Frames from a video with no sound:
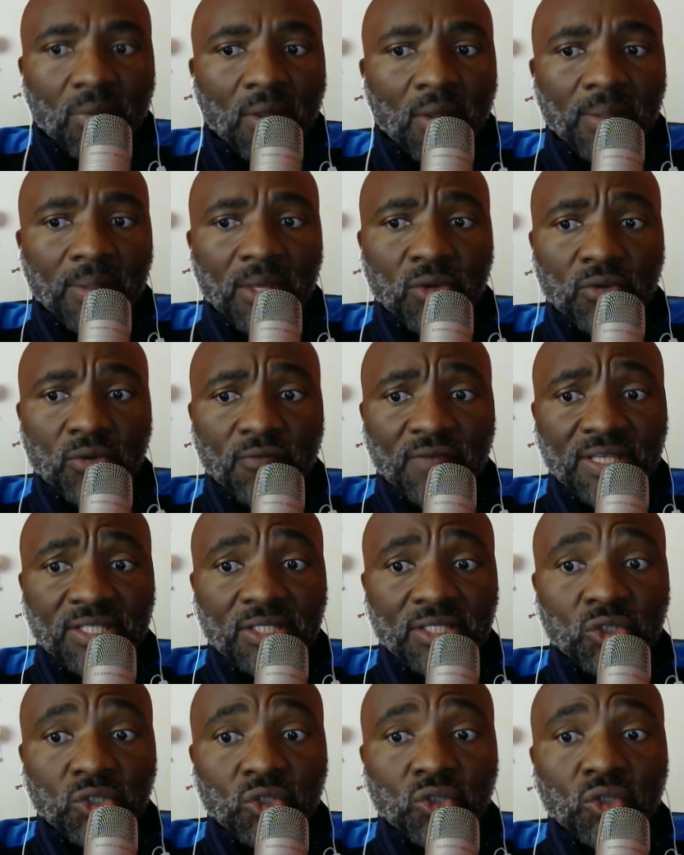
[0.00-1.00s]
The
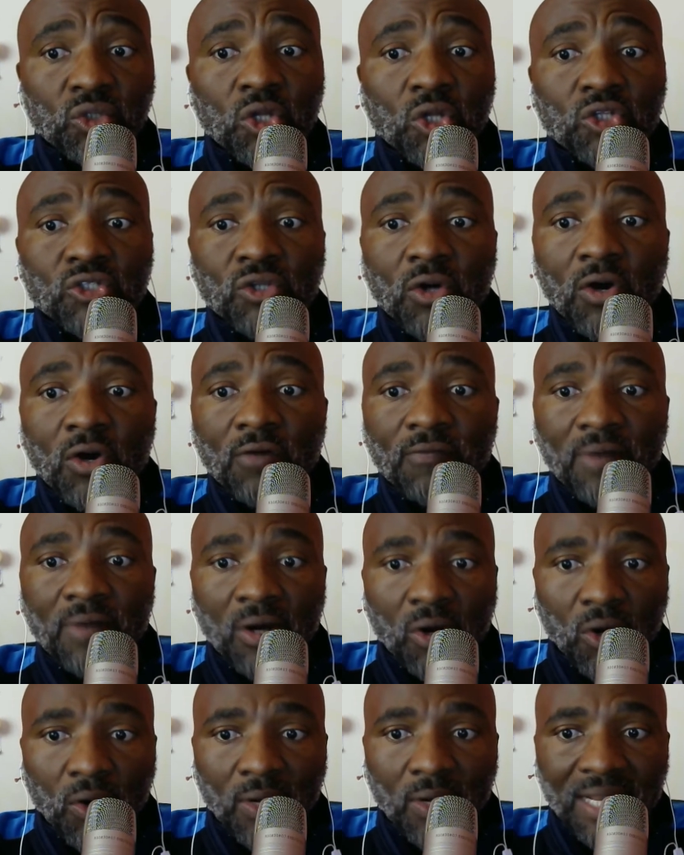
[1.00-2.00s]
university should also offer
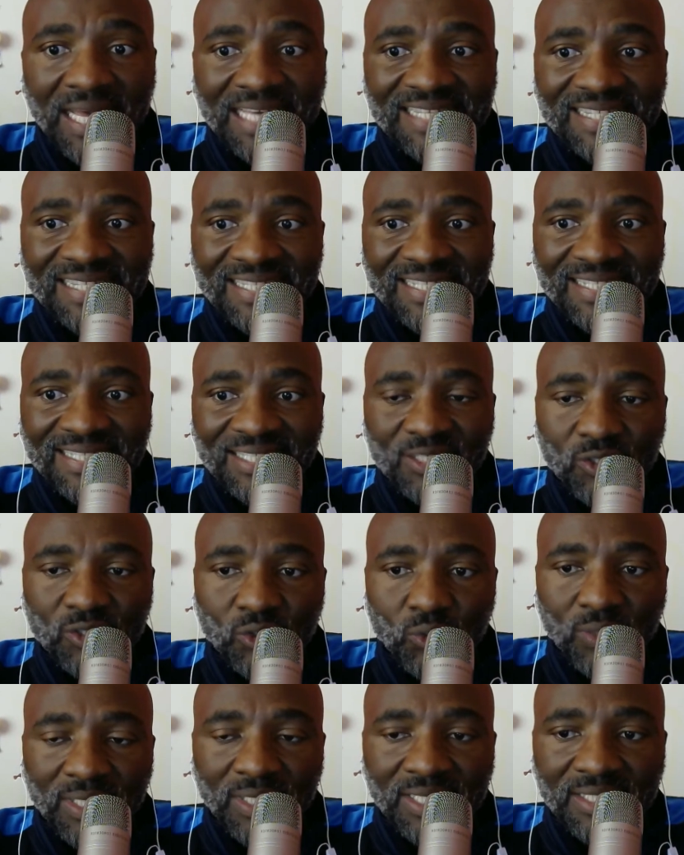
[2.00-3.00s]
all existing
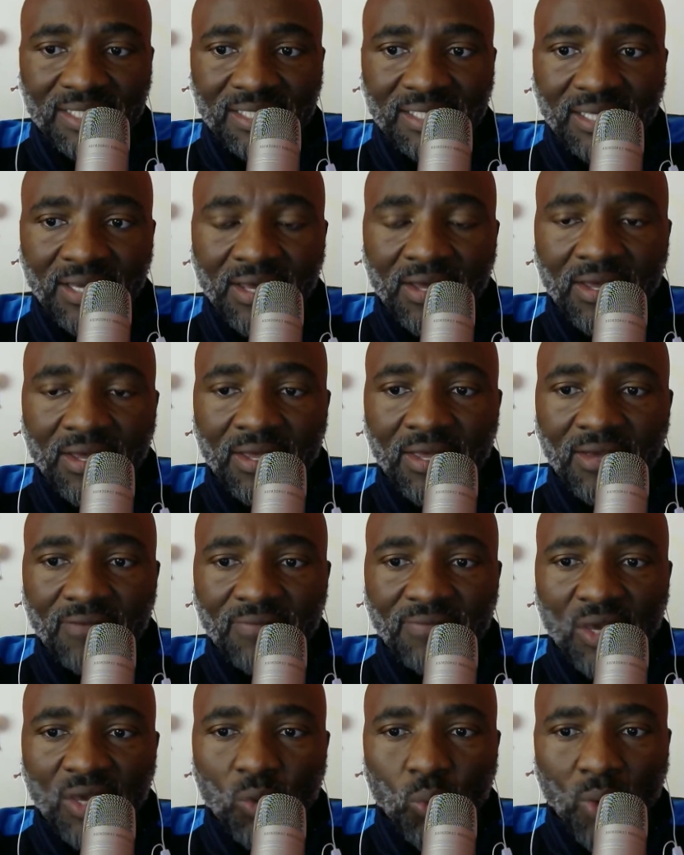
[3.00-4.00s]
students,
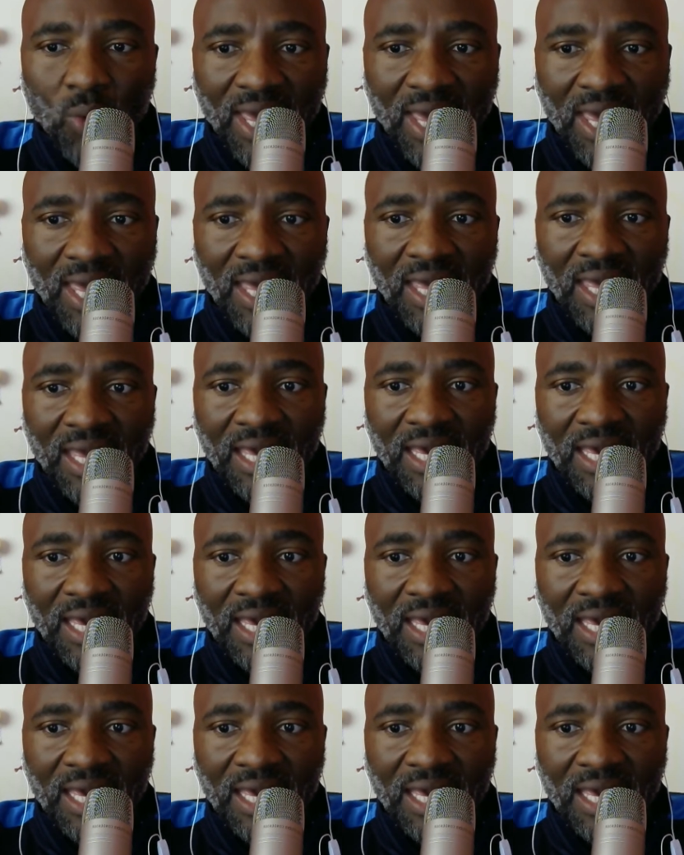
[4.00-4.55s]
if they were